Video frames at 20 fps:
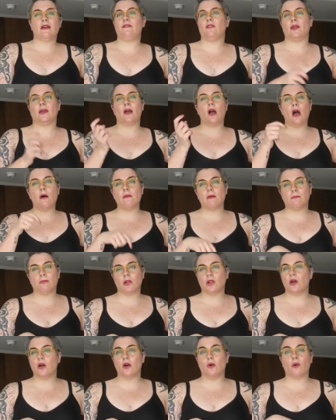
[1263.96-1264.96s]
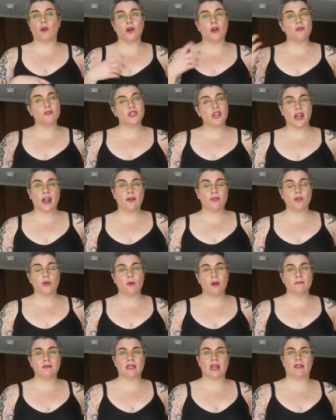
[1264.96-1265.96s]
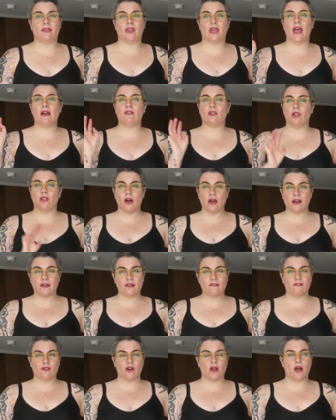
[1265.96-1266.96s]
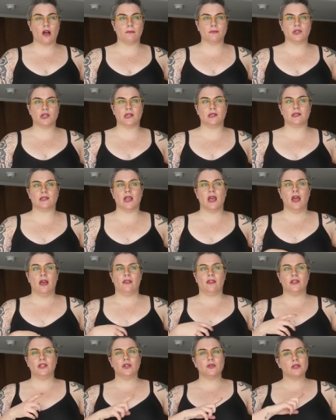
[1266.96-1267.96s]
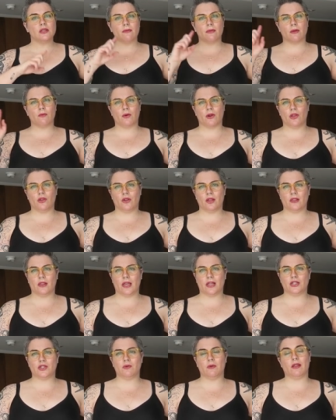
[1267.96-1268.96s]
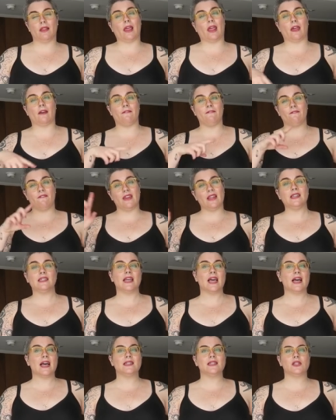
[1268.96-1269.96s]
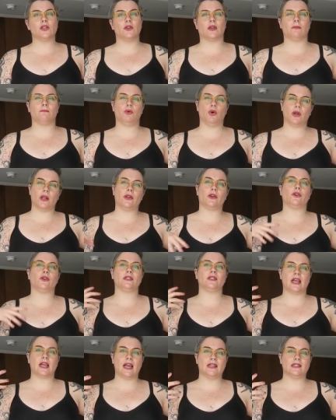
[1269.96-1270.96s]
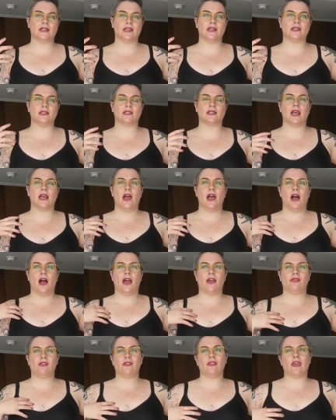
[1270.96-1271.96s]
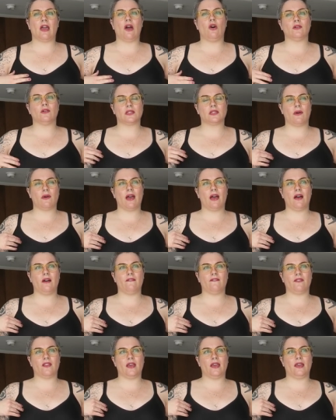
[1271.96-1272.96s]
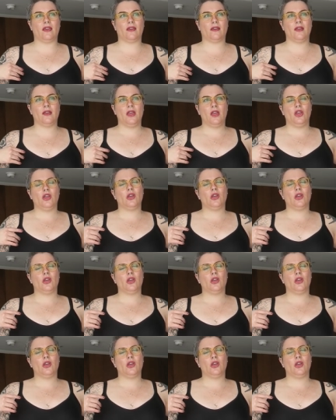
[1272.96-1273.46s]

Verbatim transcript: definitely comment below or go check out their website. They have a lot of different options. They do something where you can like do it like a fit test. You can put in your sizes. I think they also have like